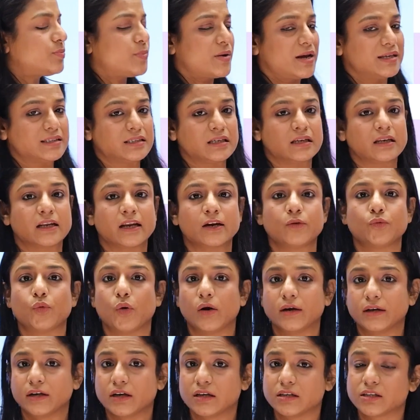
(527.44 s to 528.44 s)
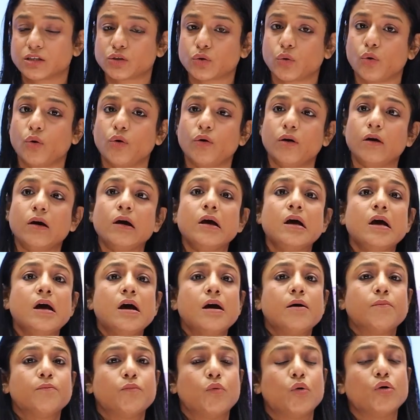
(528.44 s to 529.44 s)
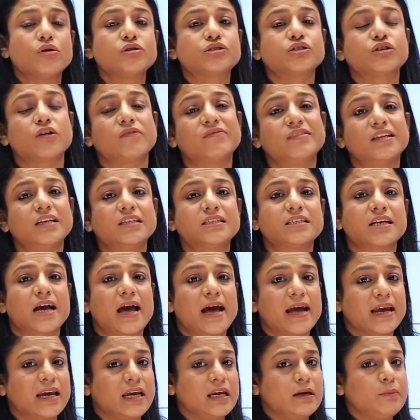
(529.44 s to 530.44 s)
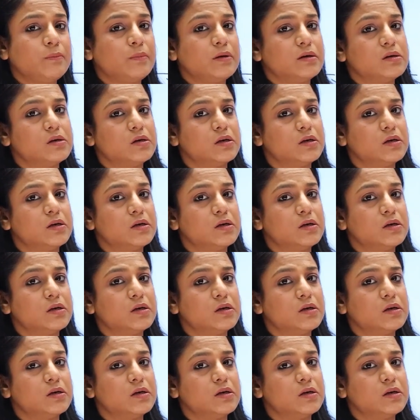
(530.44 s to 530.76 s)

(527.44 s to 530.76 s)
present in water. So most of the time,